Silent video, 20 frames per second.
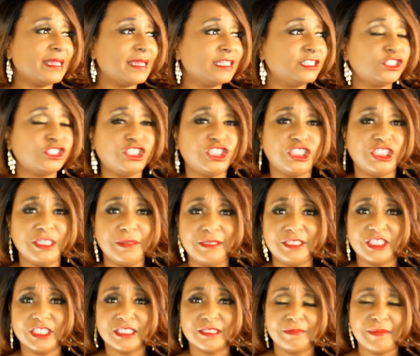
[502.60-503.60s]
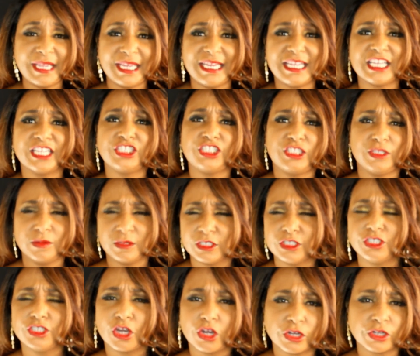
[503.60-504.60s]
she just made it because she was a
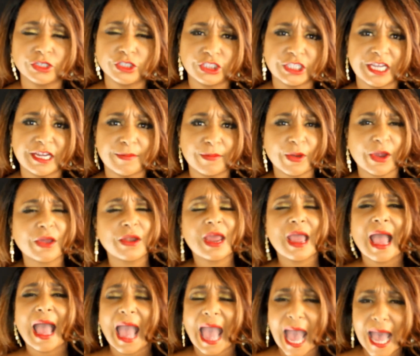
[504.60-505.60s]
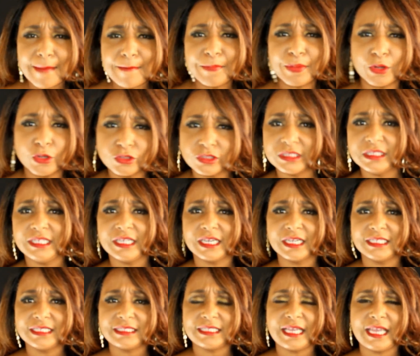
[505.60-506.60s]
darker shade of brown. I'm personally
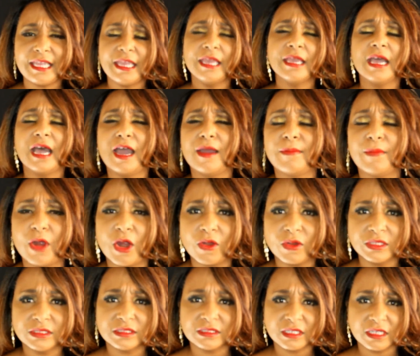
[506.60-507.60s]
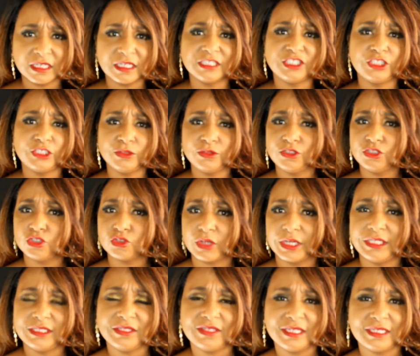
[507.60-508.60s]
gonna say Amara's gonna shoot
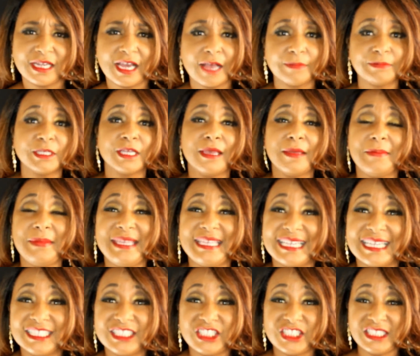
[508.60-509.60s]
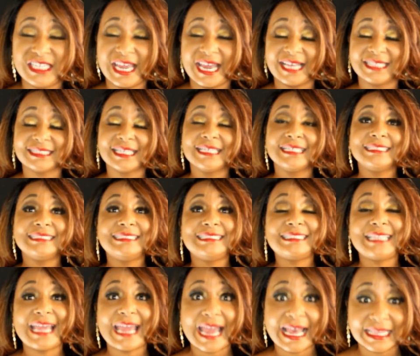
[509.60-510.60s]
straight to the tops because she has
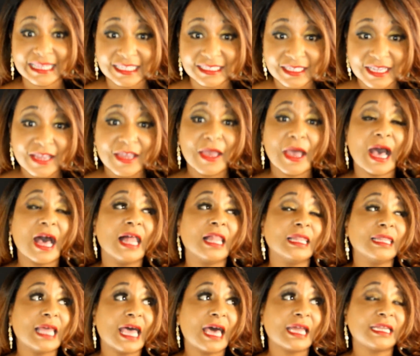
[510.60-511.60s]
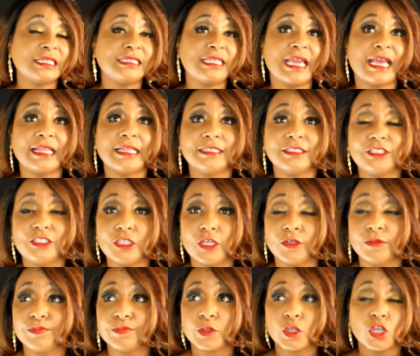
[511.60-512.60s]
talent, a lot of talent. So,